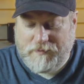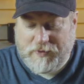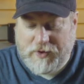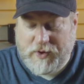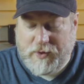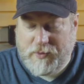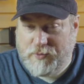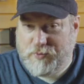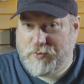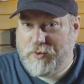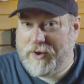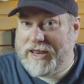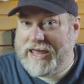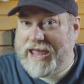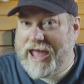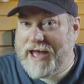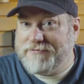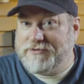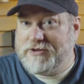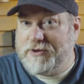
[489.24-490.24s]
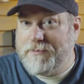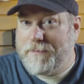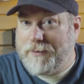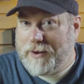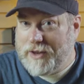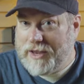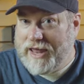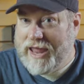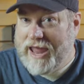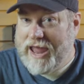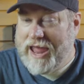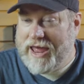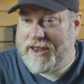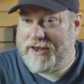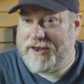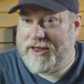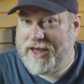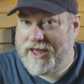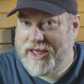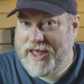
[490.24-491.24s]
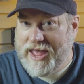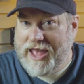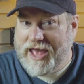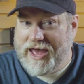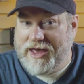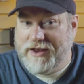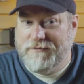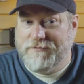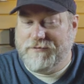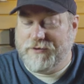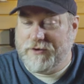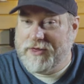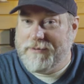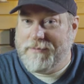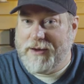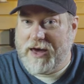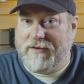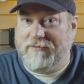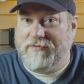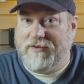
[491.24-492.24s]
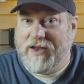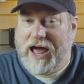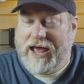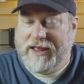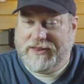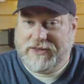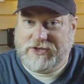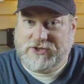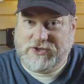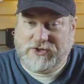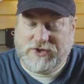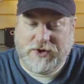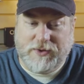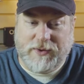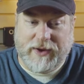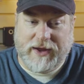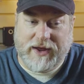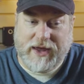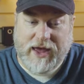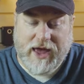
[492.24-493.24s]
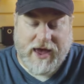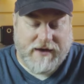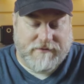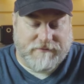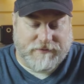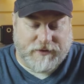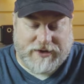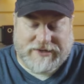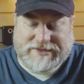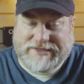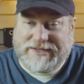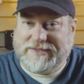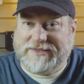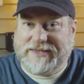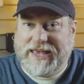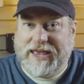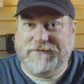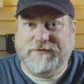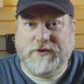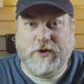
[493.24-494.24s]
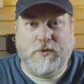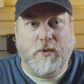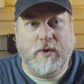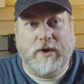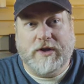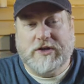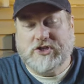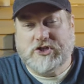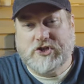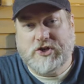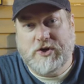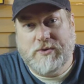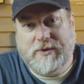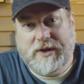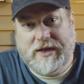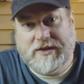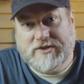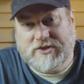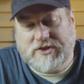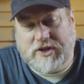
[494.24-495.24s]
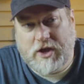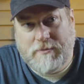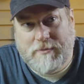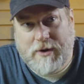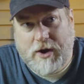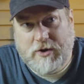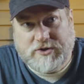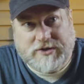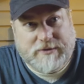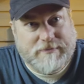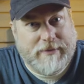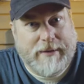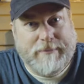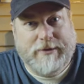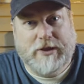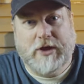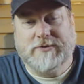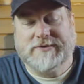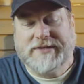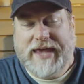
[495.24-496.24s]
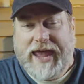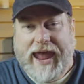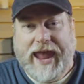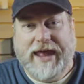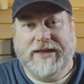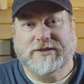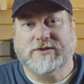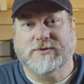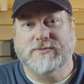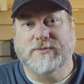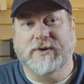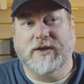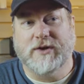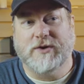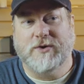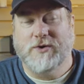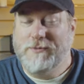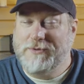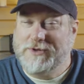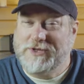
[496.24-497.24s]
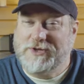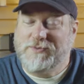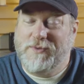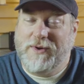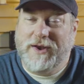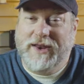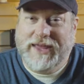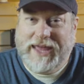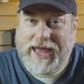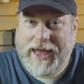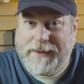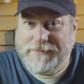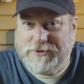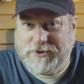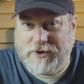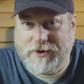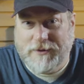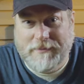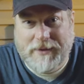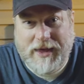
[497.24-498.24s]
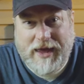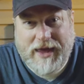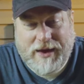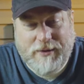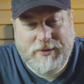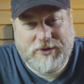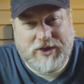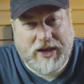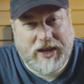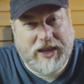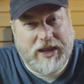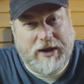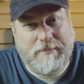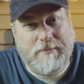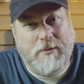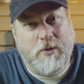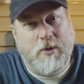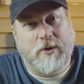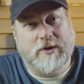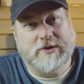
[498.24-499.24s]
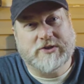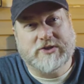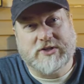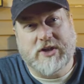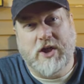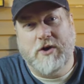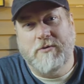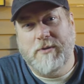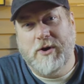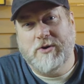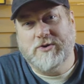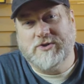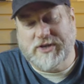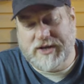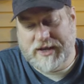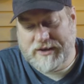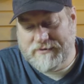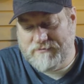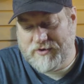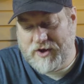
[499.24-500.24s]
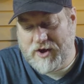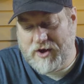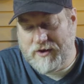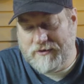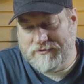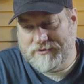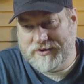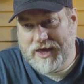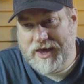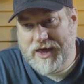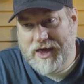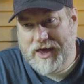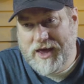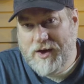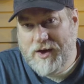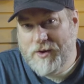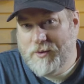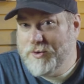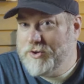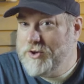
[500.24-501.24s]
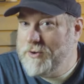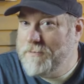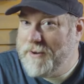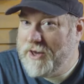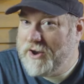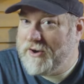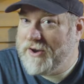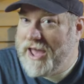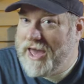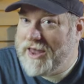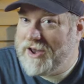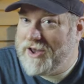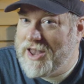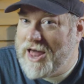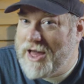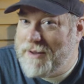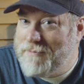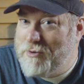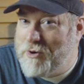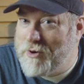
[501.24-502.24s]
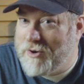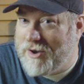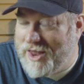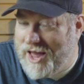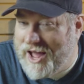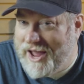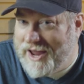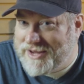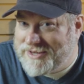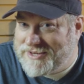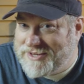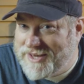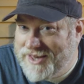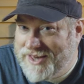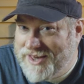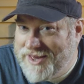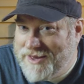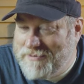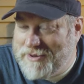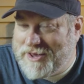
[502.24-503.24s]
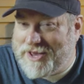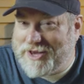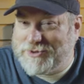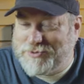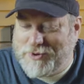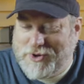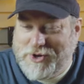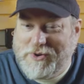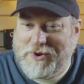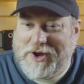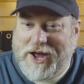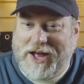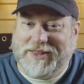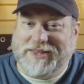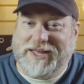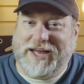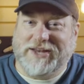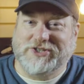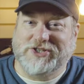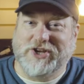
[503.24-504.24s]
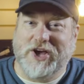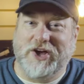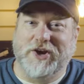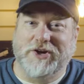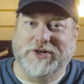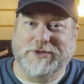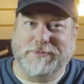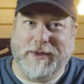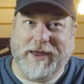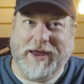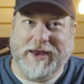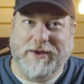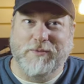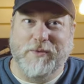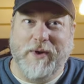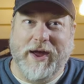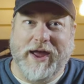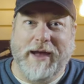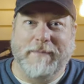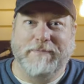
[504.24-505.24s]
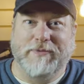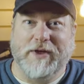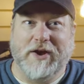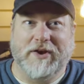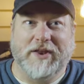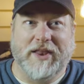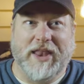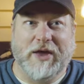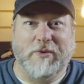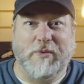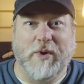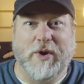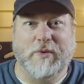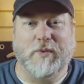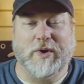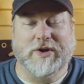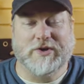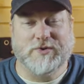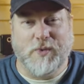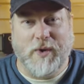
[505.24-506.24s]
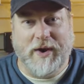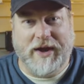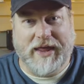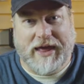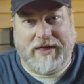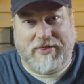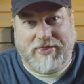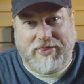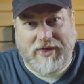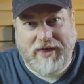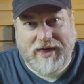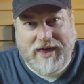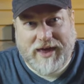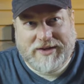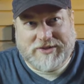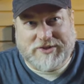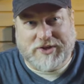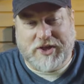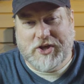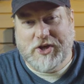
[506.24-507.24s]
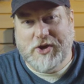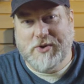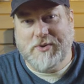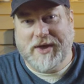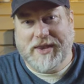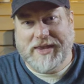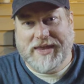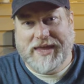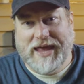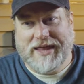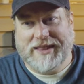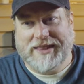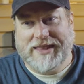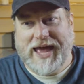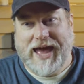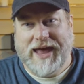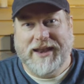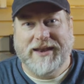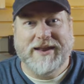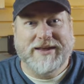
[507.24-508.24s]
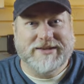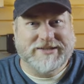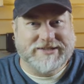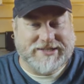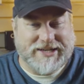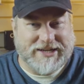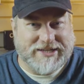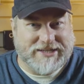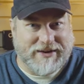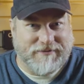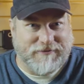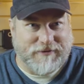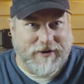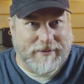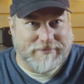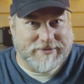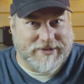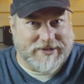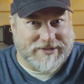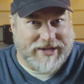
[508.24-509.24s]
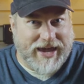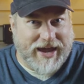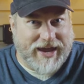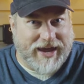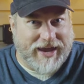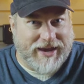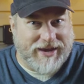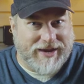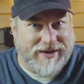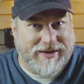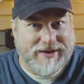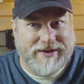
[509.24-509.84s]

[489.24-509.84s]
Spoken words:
You really have to plan ahead for the amount of light that you're doing. For instance, if you want to shoot in slow motion, maybe those ants are really cool, but you want to capture them with a little more slow motion involved. Well, you better add a lot more light, because when you cut that shutter speed way up there to like 1/120th so that you can get that 60 frames a second.